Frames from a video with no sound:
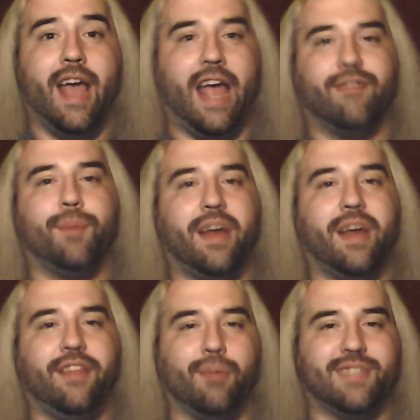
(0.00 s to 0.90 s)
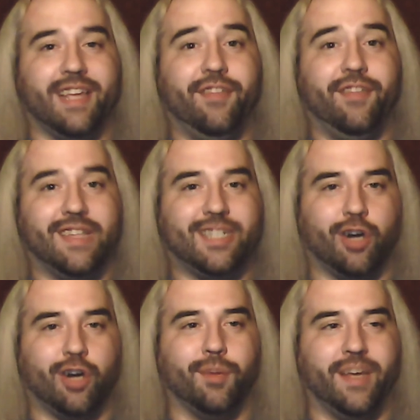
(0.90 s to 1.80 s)
Everybody that was in this
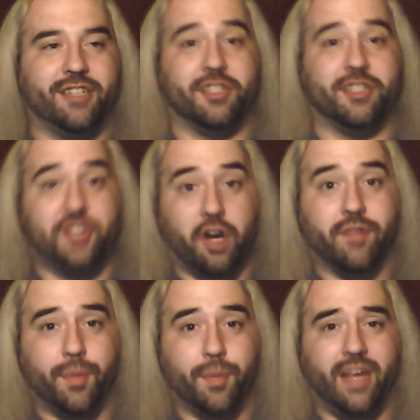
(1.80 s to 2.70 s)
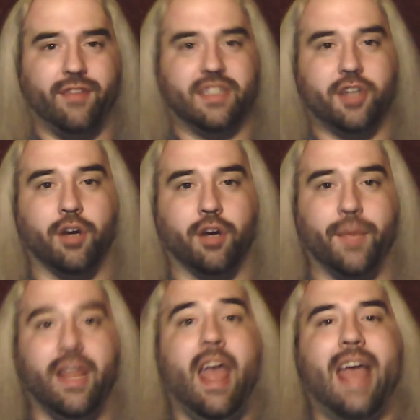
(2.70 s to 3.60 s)
tournament deserved to be in this
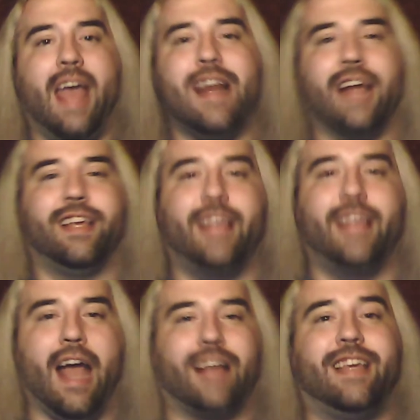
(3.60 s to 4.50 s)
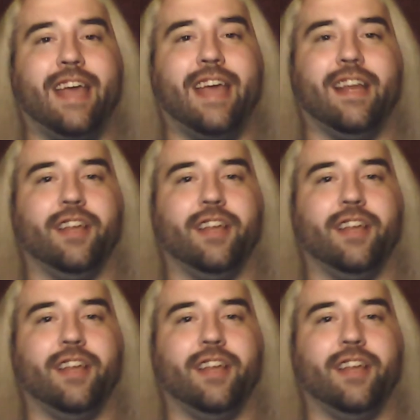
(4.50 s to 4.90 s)
tournament, and I get it.